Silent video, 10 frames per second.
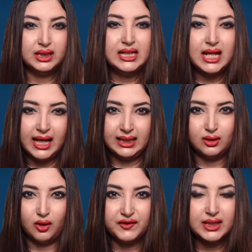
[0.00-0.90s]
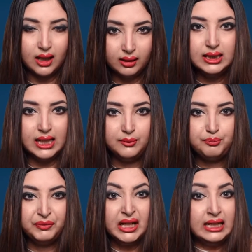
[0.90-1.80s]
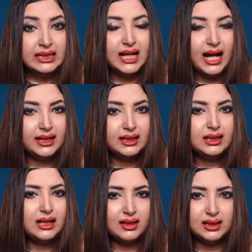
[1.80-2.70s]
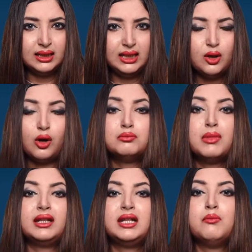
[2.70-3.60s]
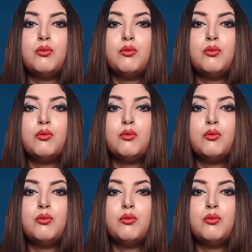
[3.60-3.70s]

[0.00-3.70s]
the night of Sunday, died in custody on Monday